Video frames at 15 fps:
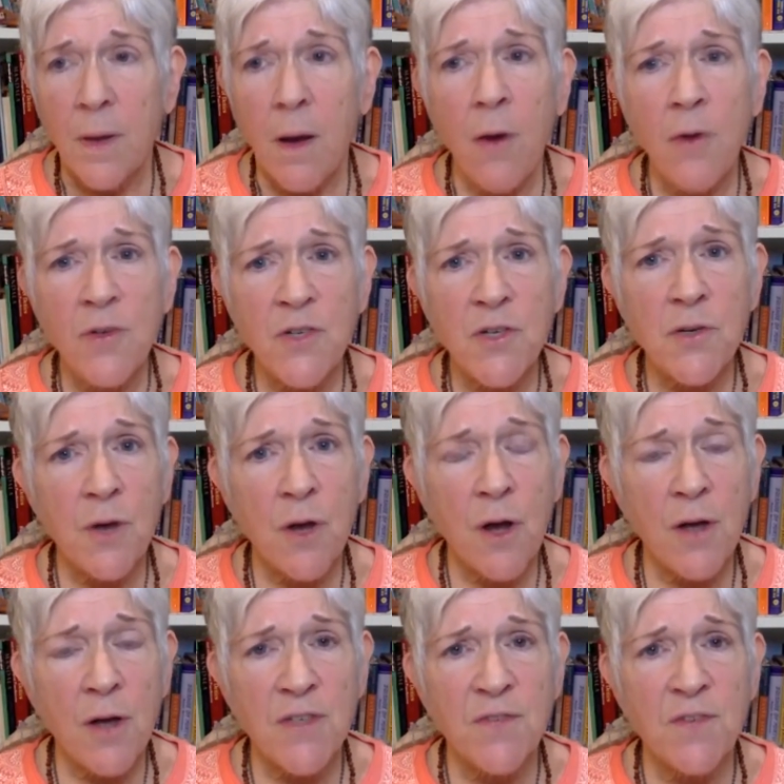also
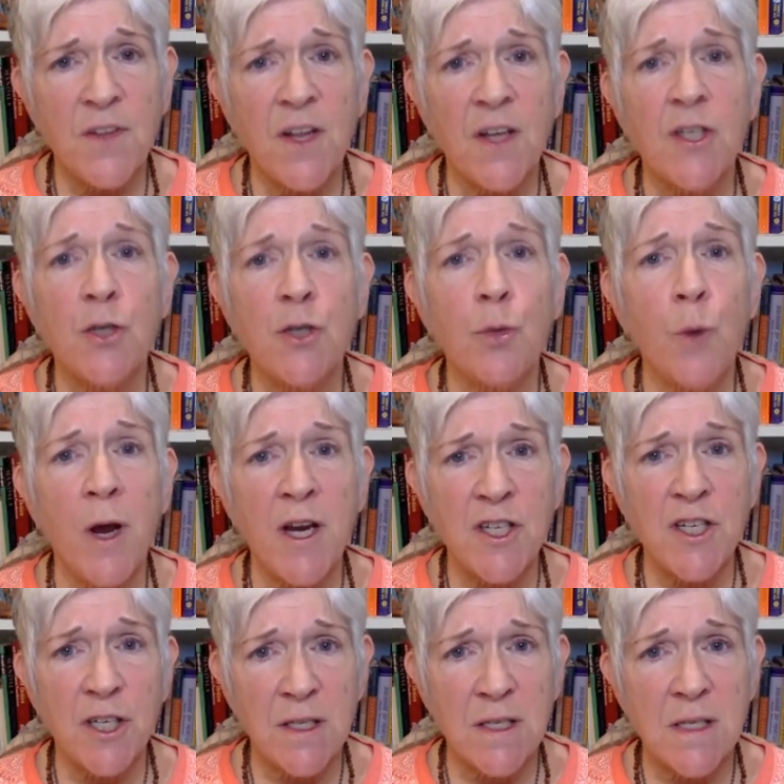cause
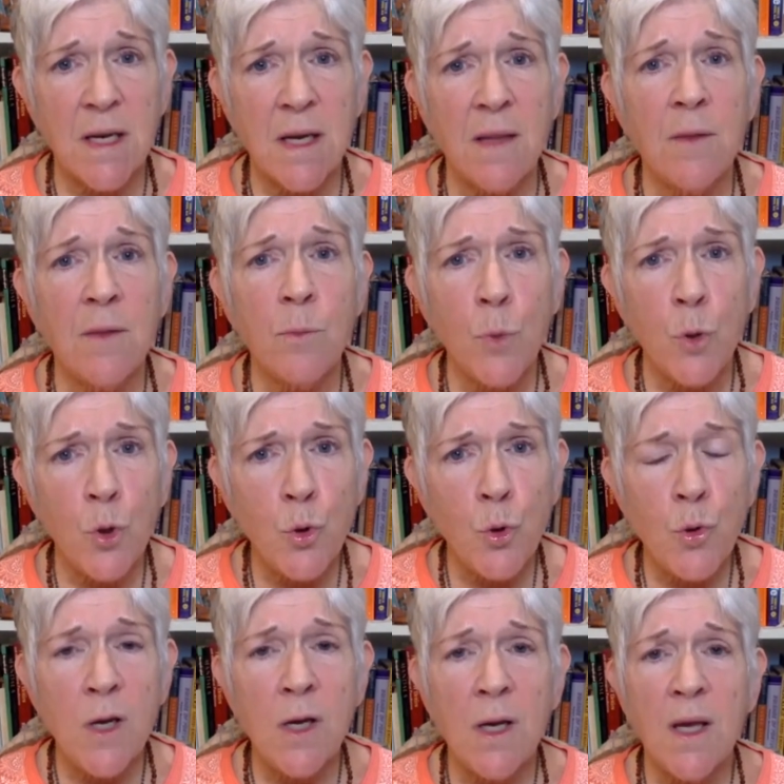fluctuations in the
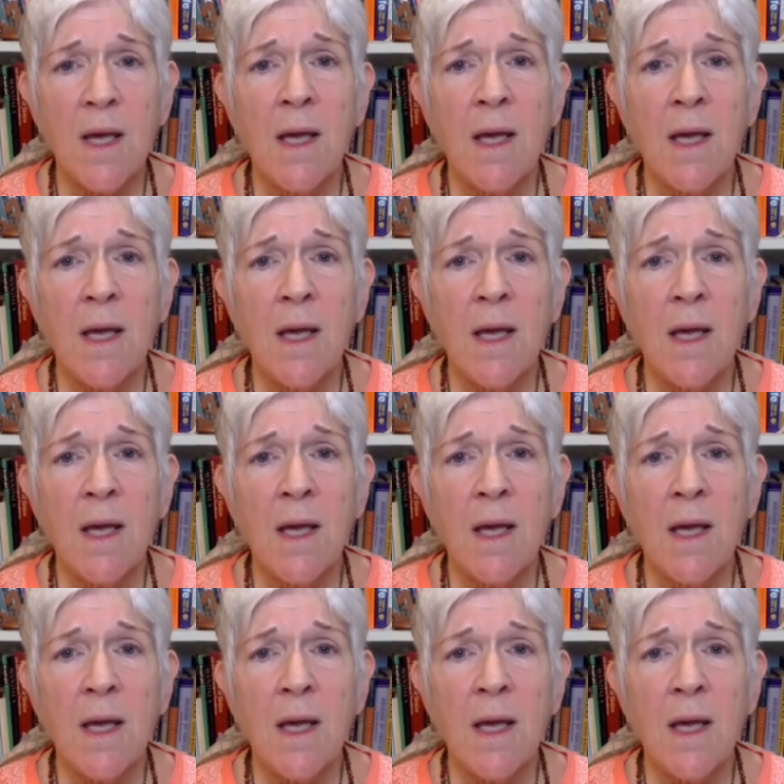mood